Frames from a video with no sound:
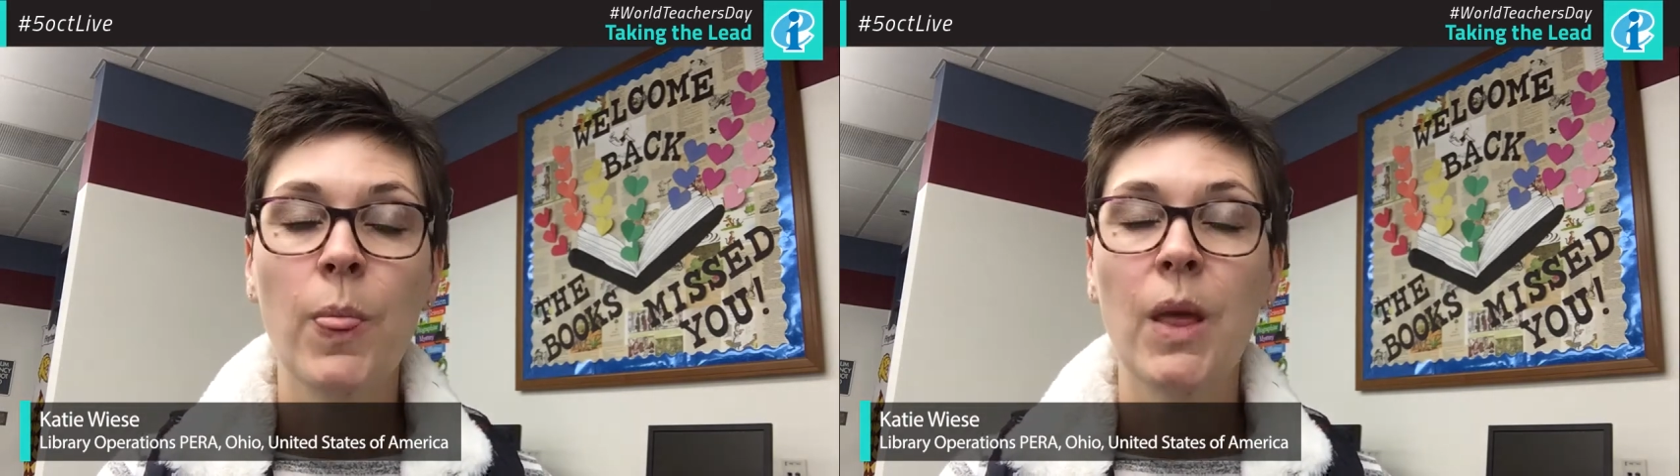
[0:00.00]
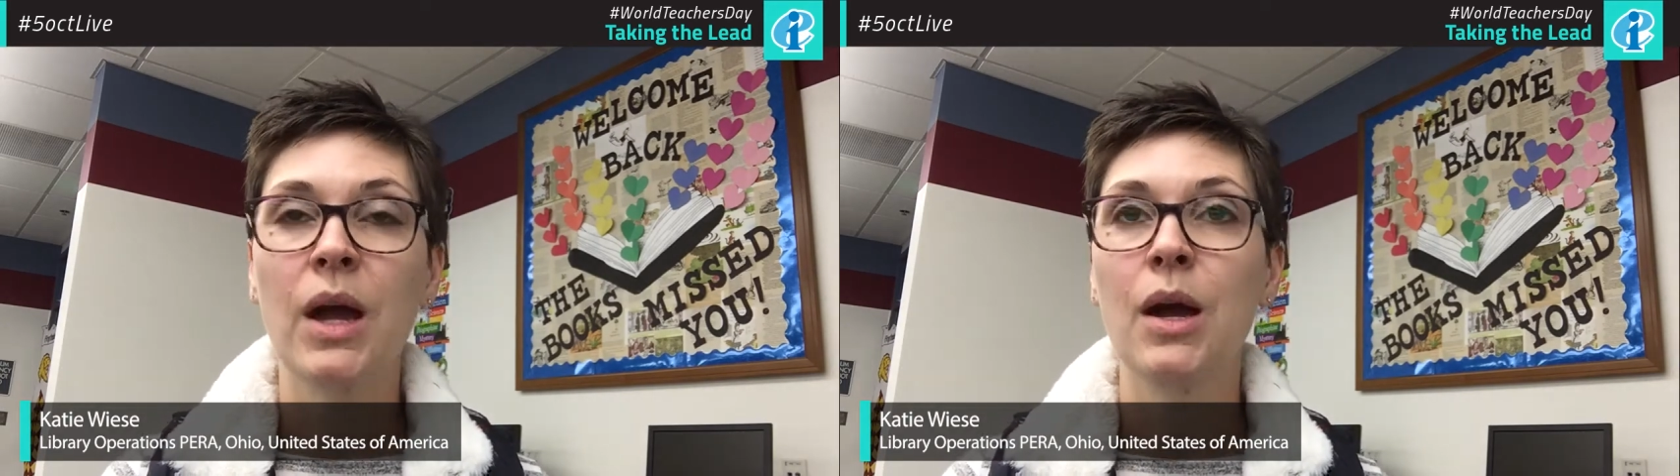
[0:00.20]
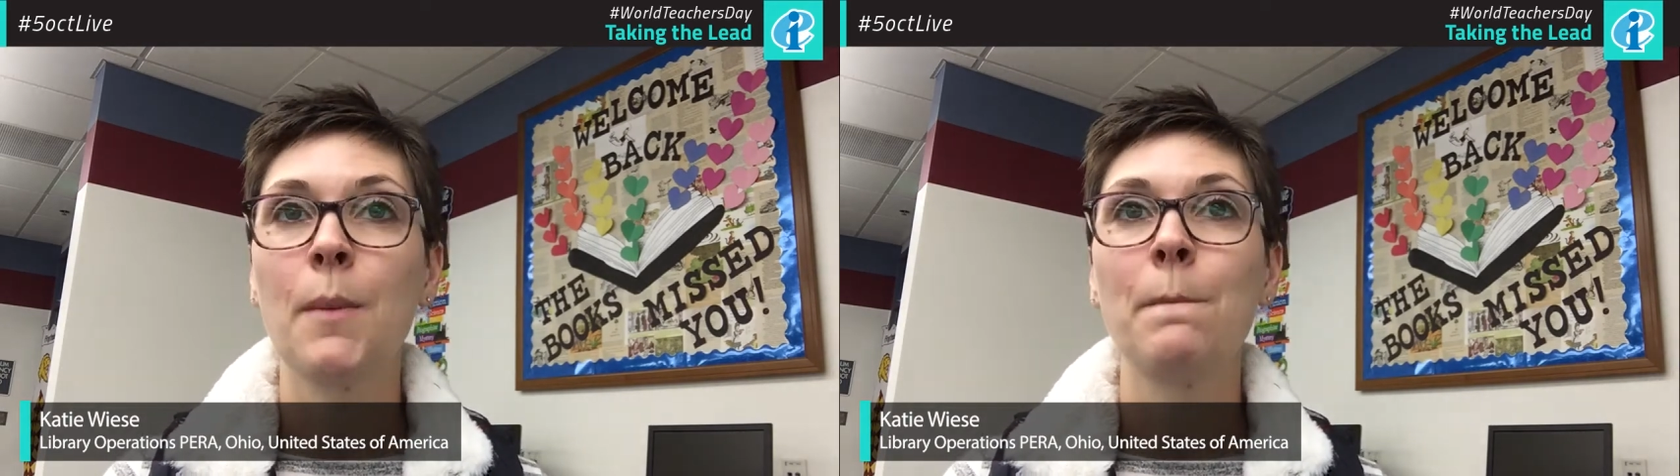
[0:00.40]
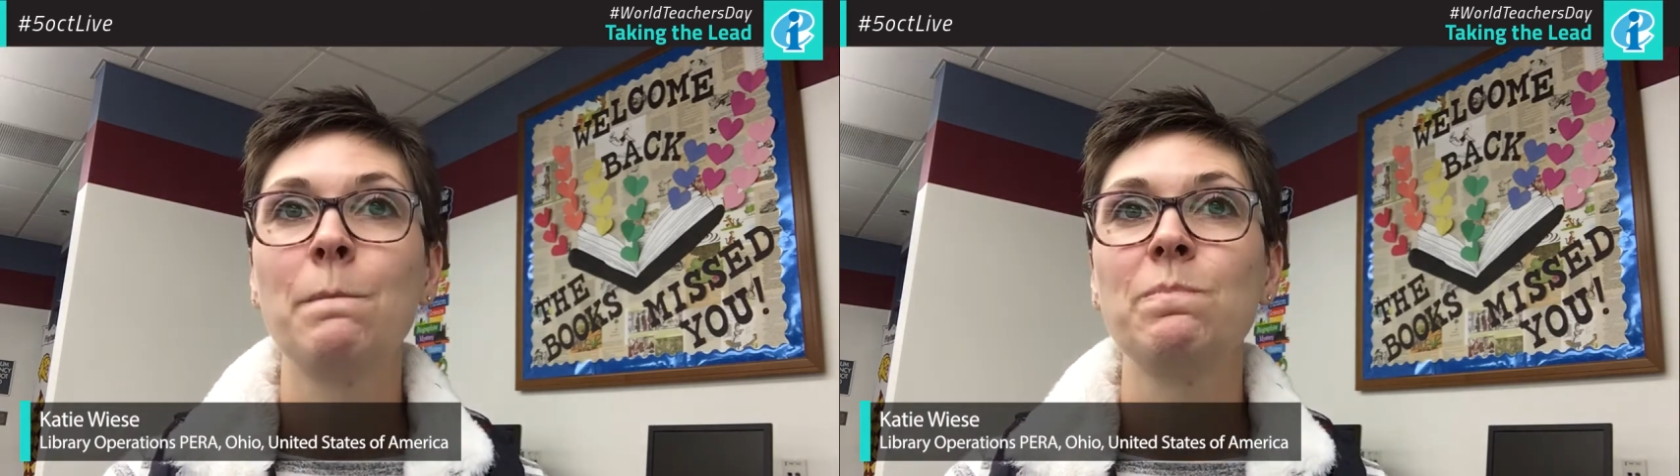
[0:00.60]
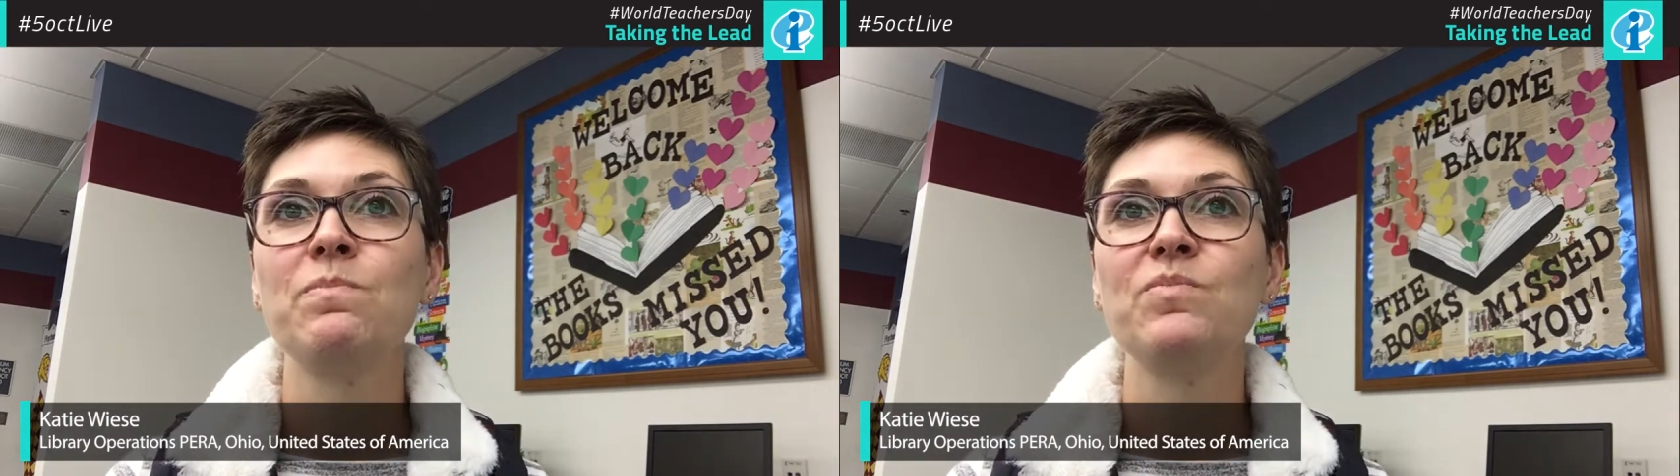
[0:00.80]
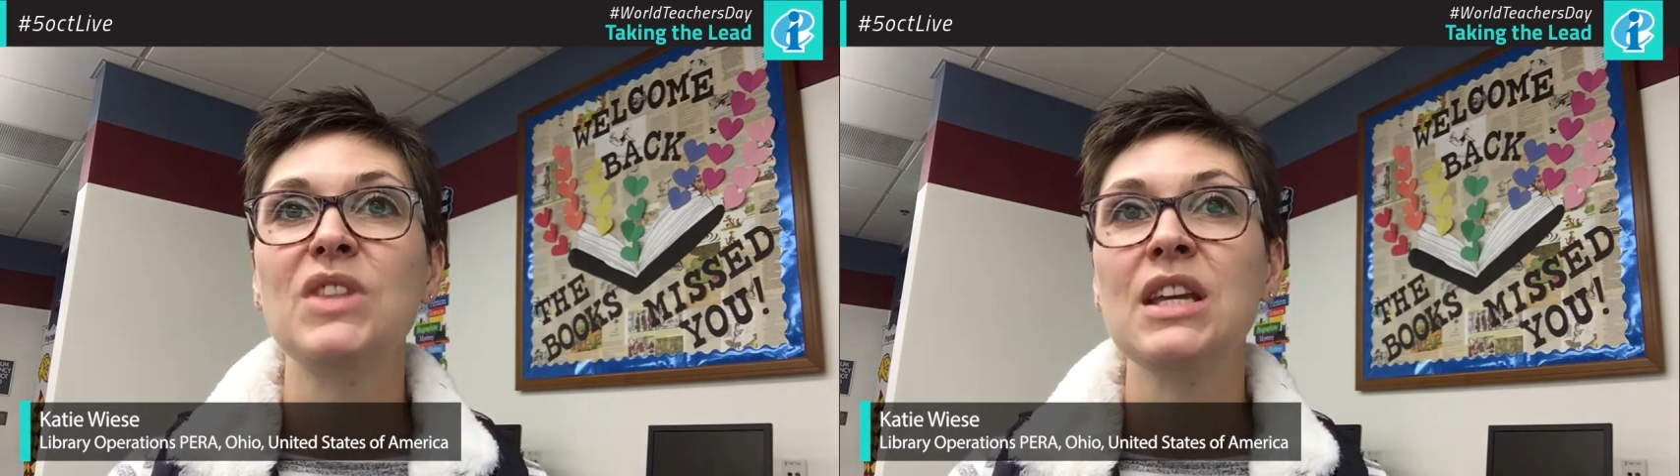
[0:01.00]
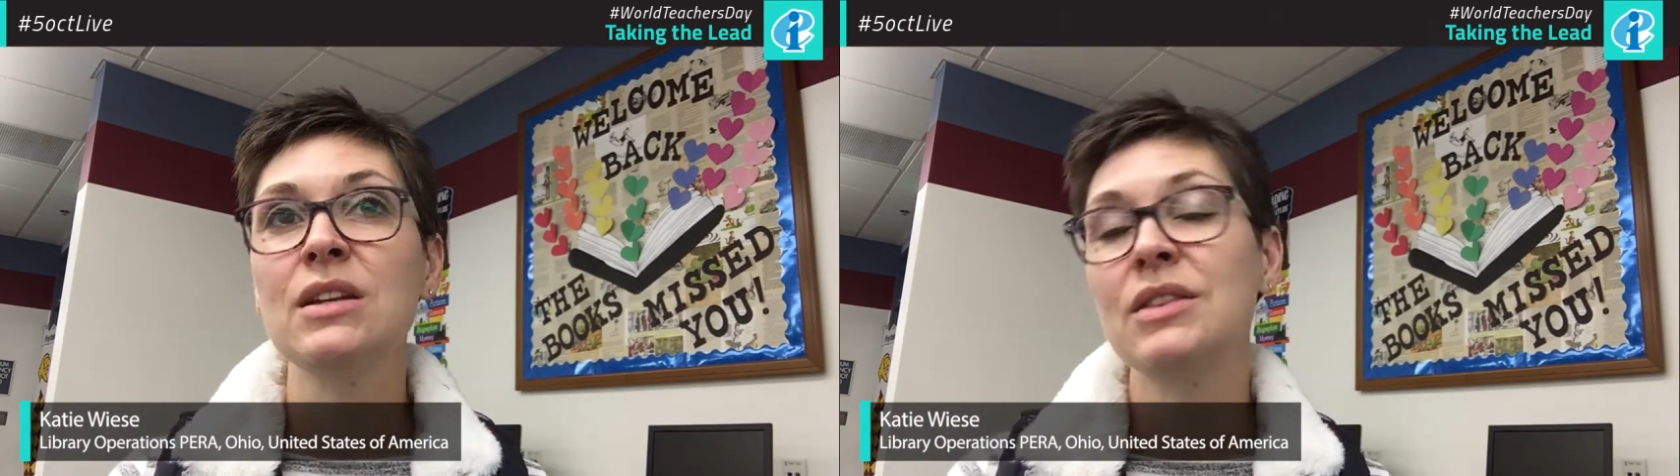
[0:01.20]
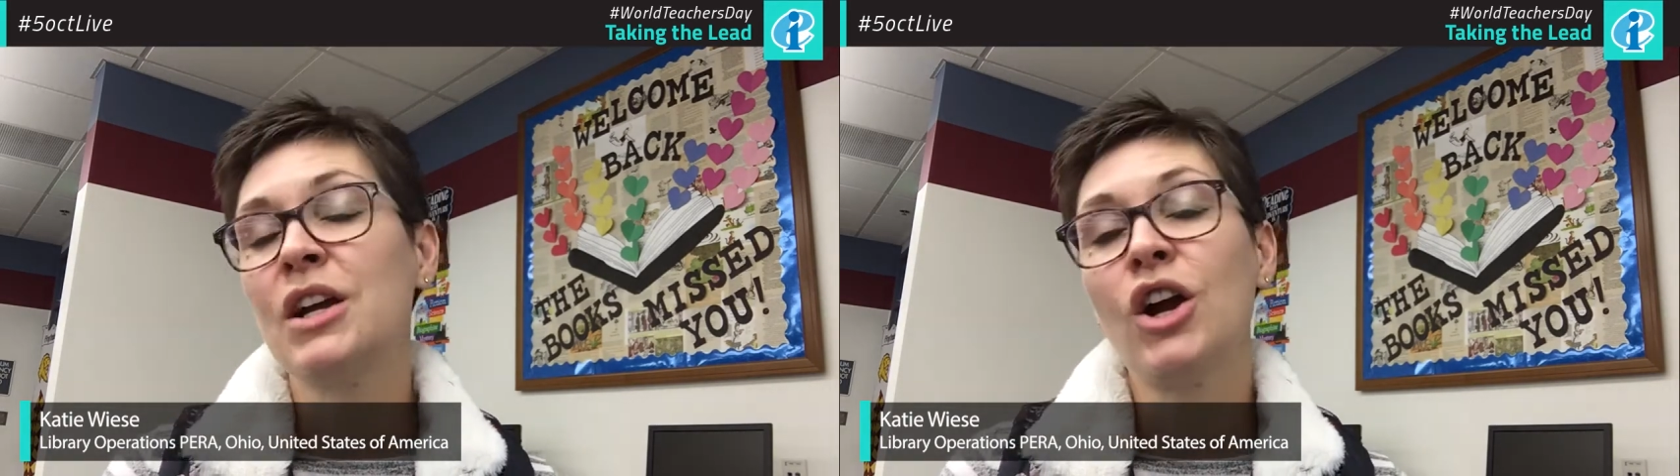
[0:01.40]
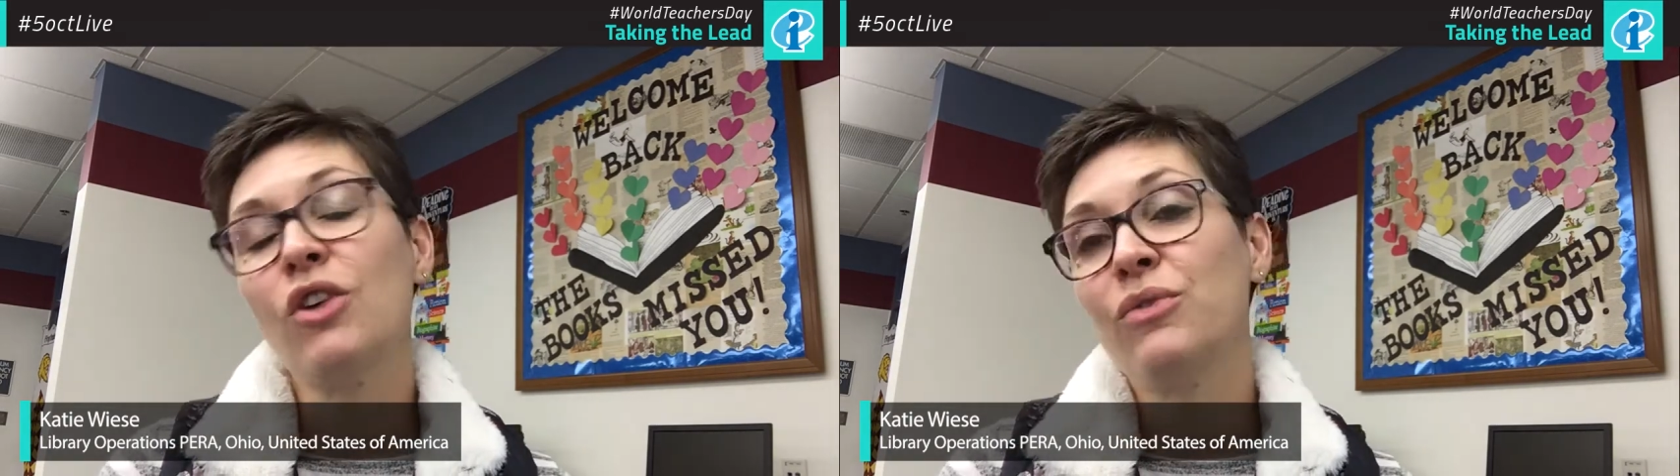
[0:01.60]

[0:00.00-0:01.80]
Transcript: There are